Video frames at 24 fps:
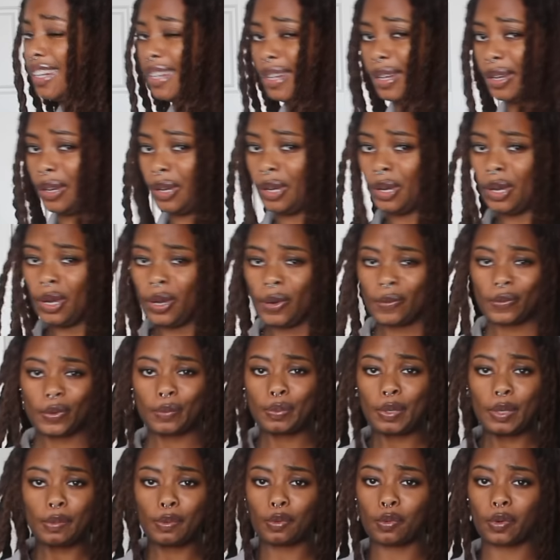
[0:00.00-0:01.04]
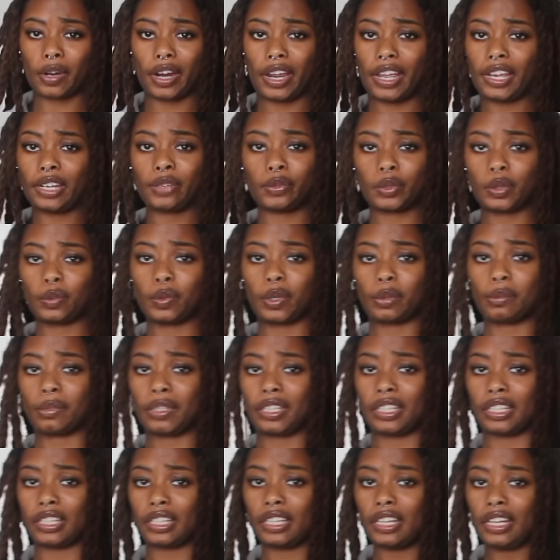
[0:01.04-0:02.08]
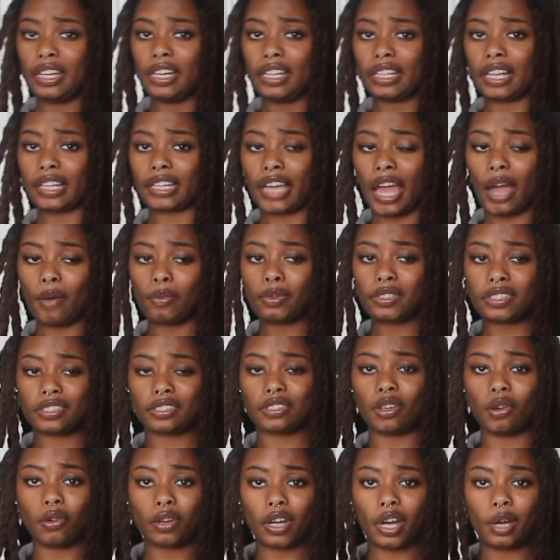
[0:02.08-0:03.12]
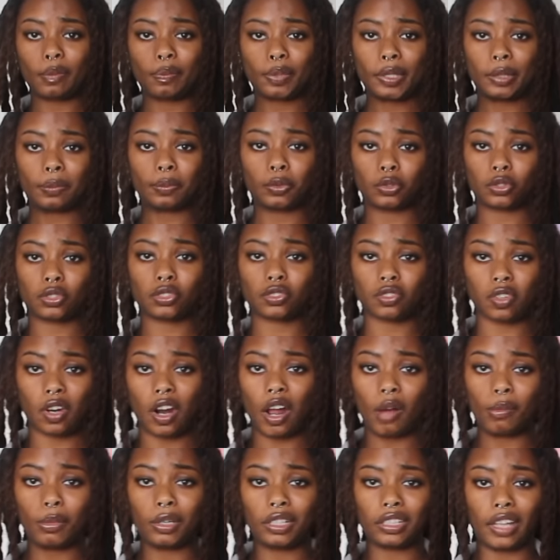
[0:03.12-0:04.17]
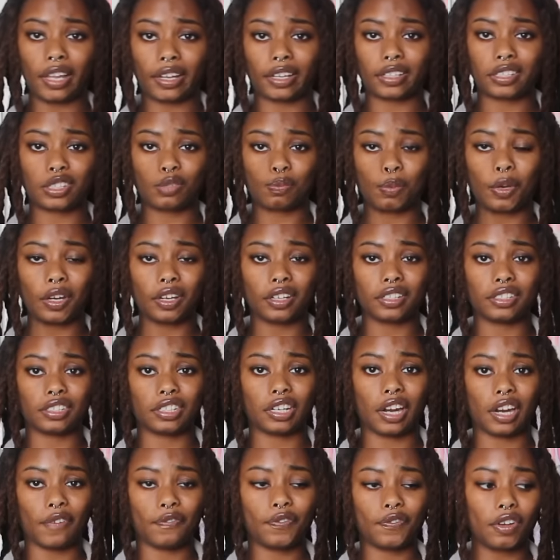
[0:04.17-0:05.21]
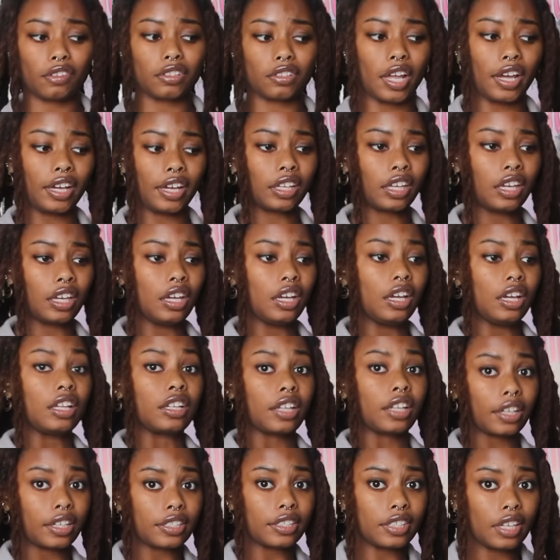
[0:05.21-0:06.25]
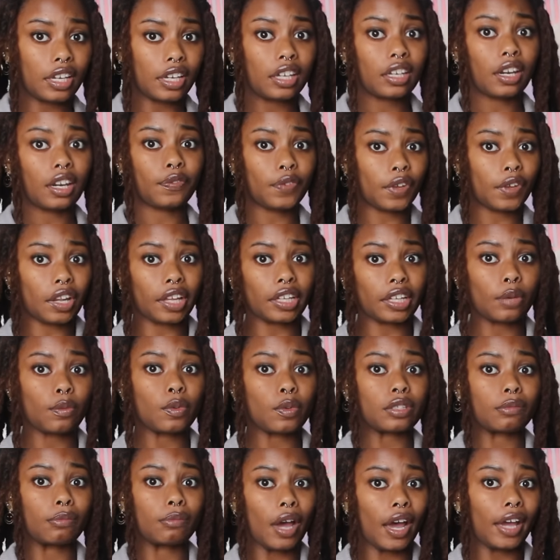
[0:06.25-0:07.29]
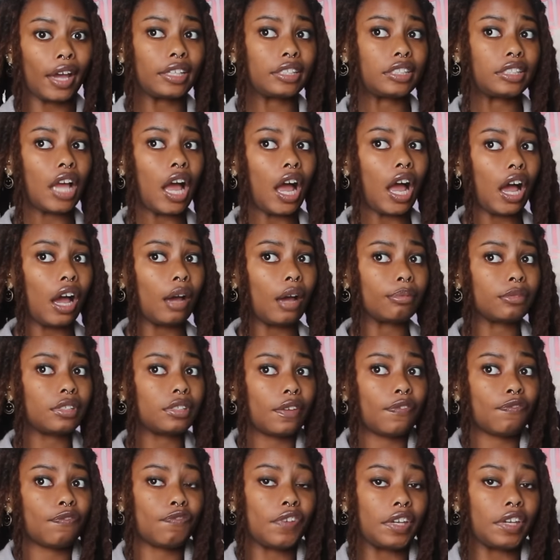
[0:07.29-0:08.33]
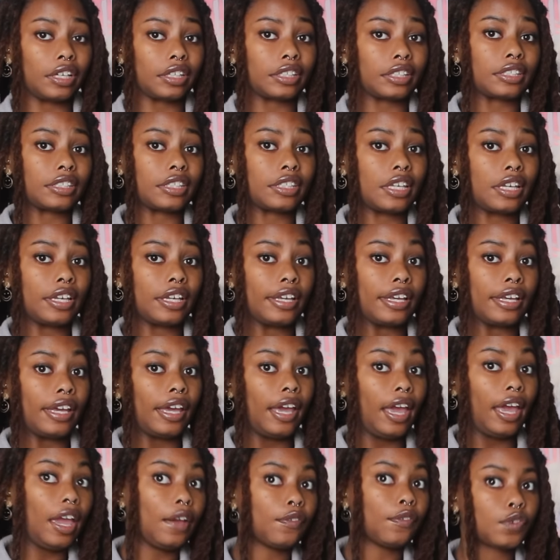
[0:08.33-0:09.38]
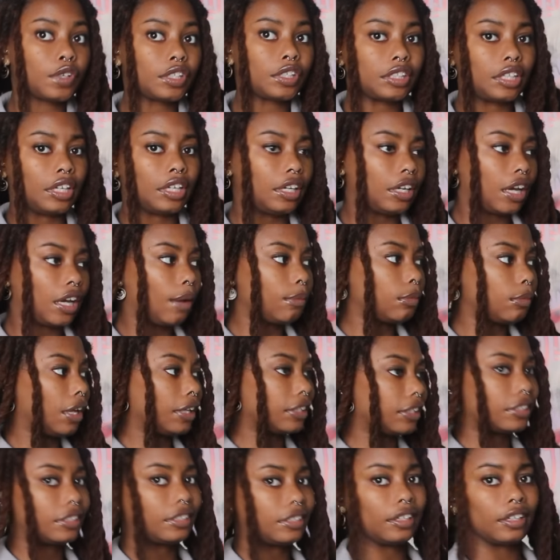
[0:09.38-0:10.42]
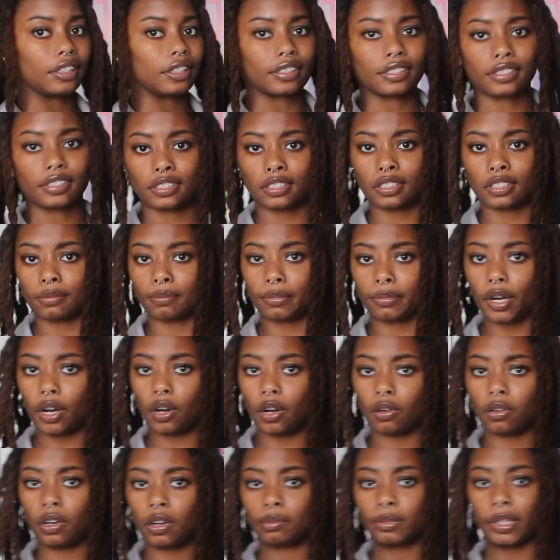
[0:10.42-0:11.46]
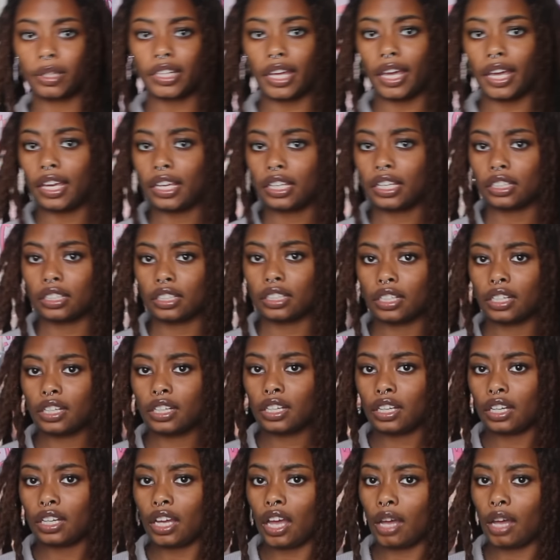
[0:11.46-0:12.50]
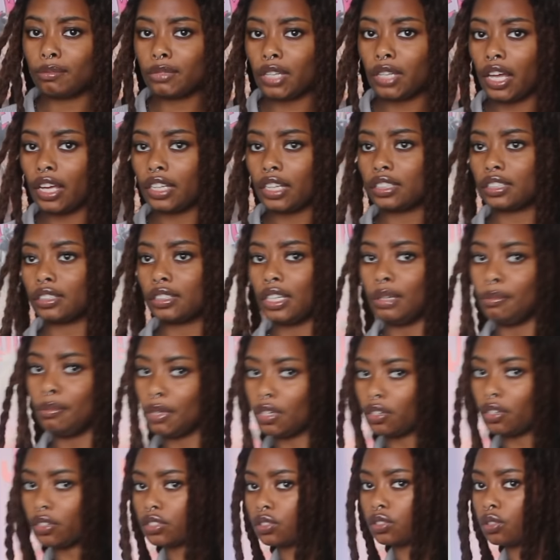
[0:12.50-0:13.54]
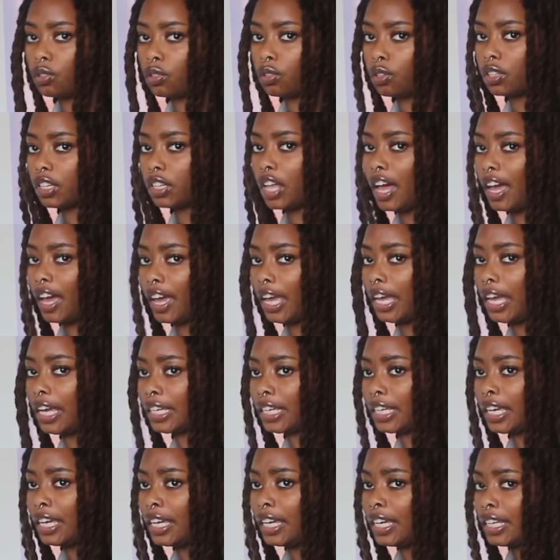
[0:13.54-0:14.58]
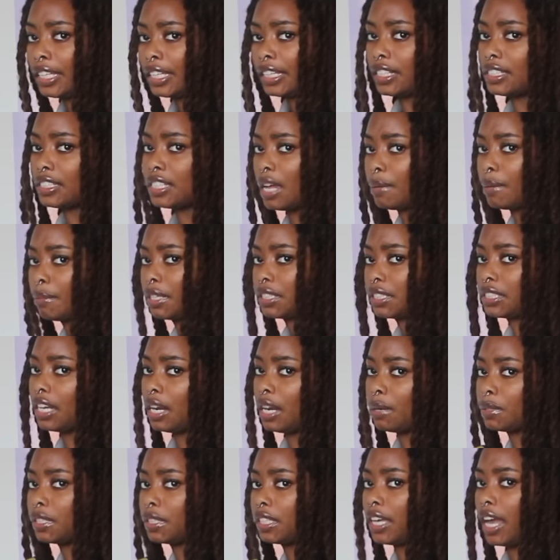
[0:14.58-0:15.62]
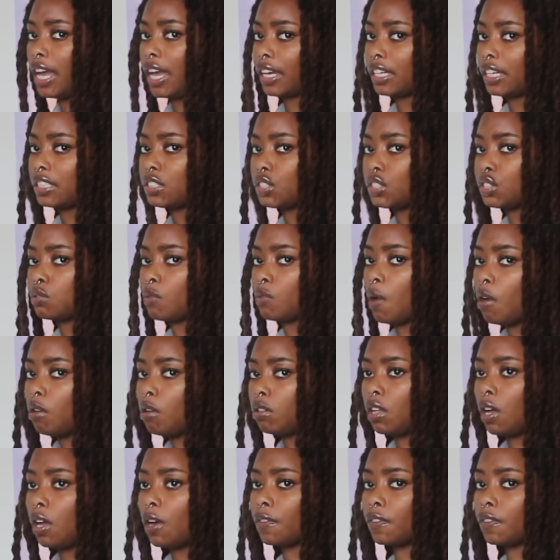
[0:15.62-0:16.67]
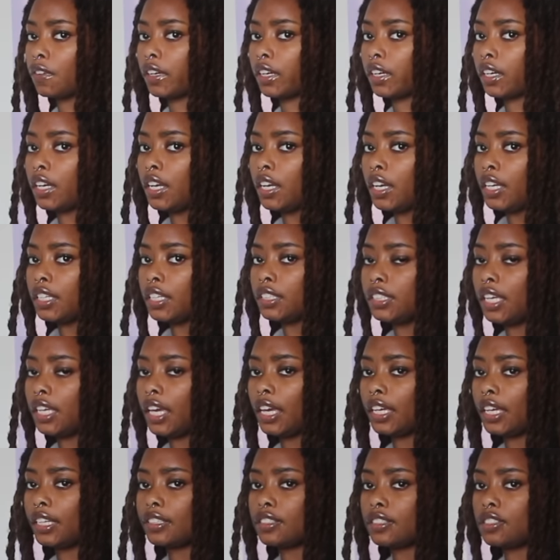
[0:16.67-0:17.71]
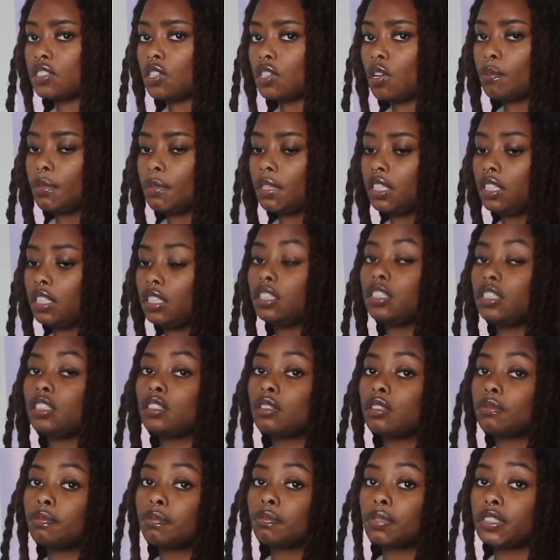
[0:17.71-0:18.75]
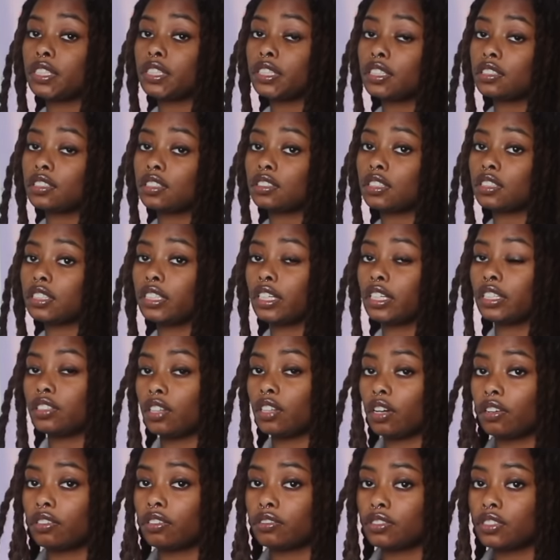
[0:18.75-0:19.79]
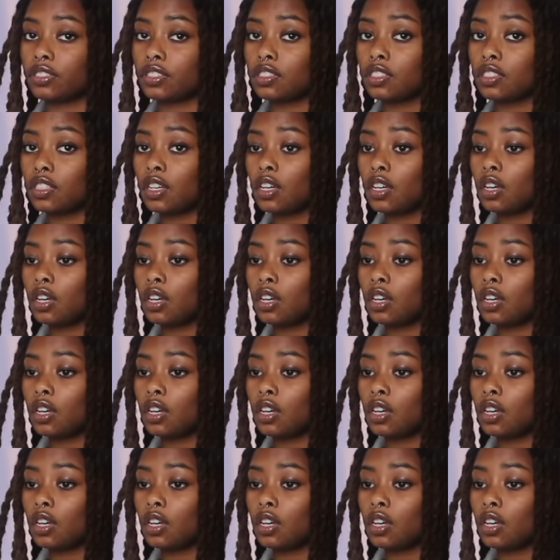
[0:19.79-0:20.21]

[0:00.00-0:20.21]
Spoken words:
it when people were angry with me. Like I would soak up people's trauma like a sponge. And I felt like I said, I felt like it was my job to fix everything. I'm like six, bro. I'm like eight. I'm like in middle school. Like there's not much that I really got control over. Yet so many, particularly adults,